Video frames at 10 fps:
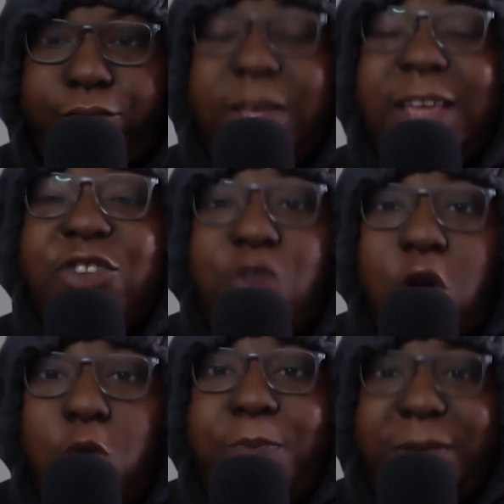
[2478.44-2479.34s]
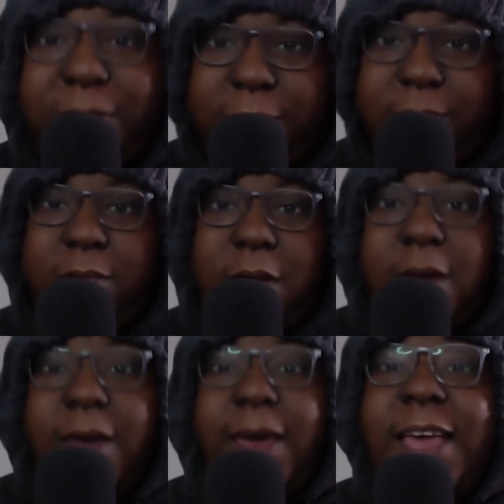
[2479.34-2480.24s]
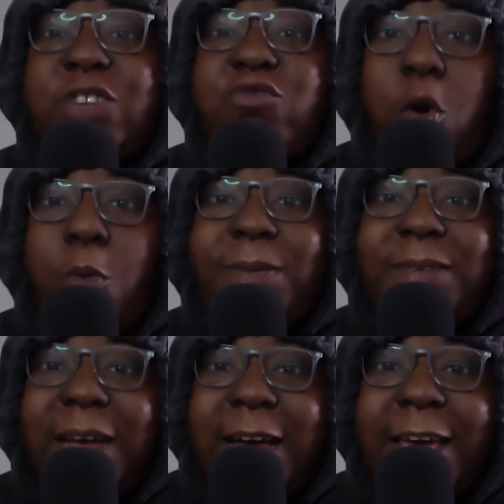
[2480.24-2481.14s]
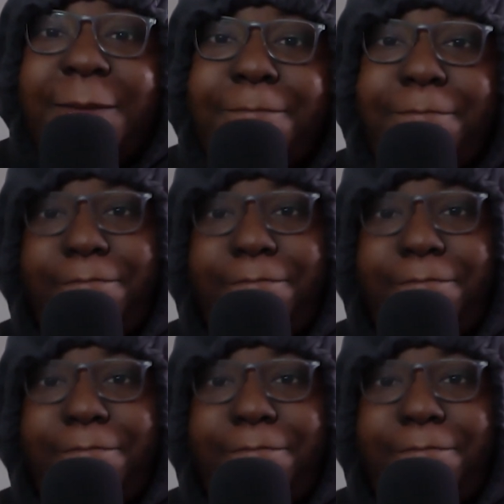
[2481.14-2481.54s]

It's ropes. It's rope time.